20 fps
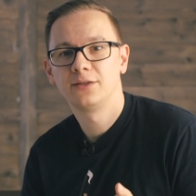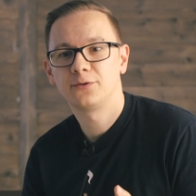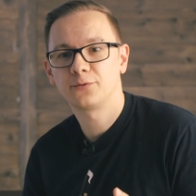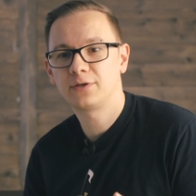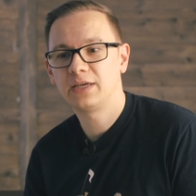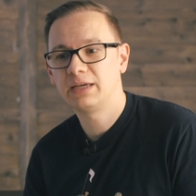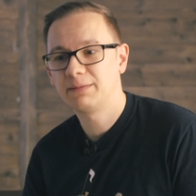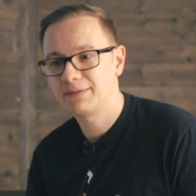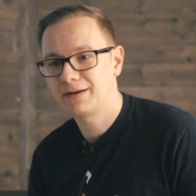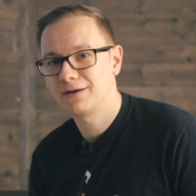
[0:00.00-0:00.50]

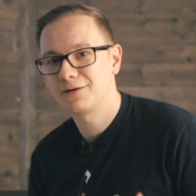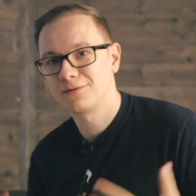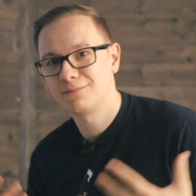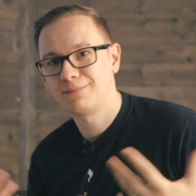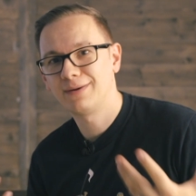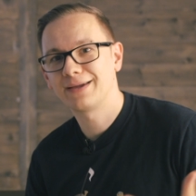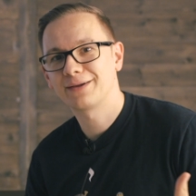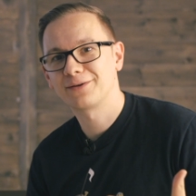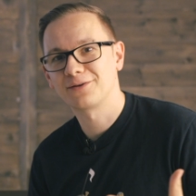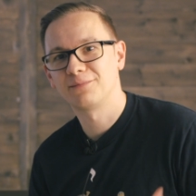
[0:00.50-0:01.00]
to keep our
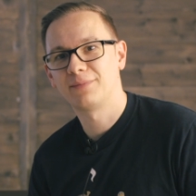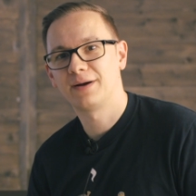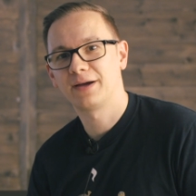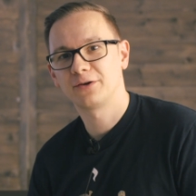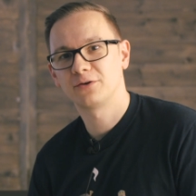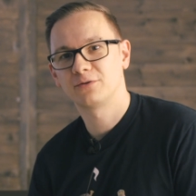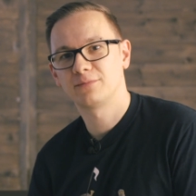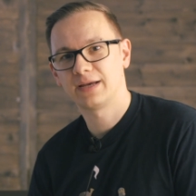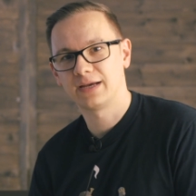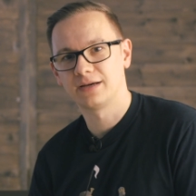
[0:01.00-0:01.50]

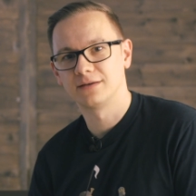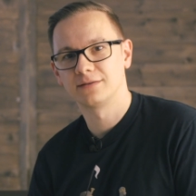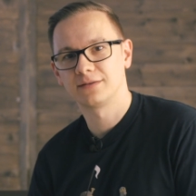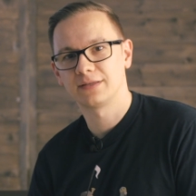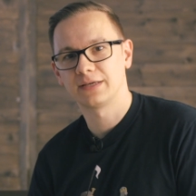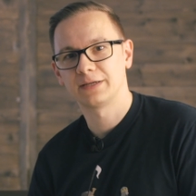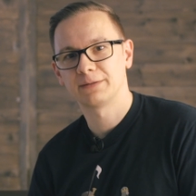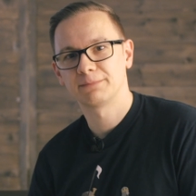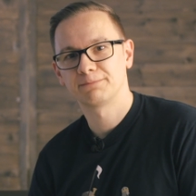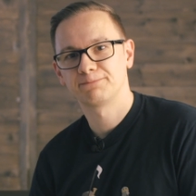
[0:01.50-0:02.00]
microbiome
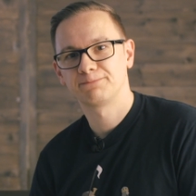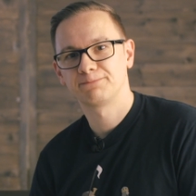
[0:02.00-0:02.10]
healthy.